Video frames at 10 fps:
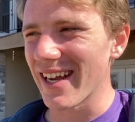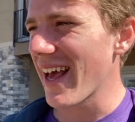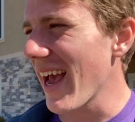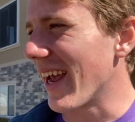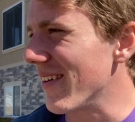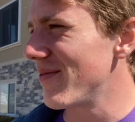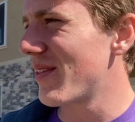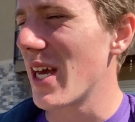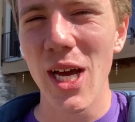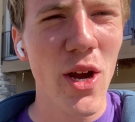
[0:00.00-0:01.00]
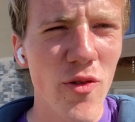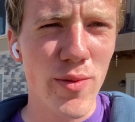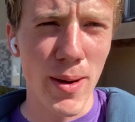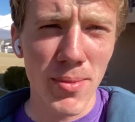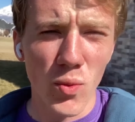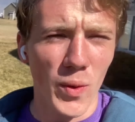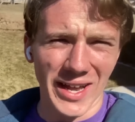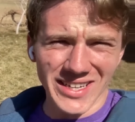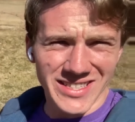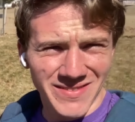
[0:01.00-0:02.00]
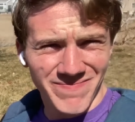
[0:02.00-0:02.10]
hey, remember wind?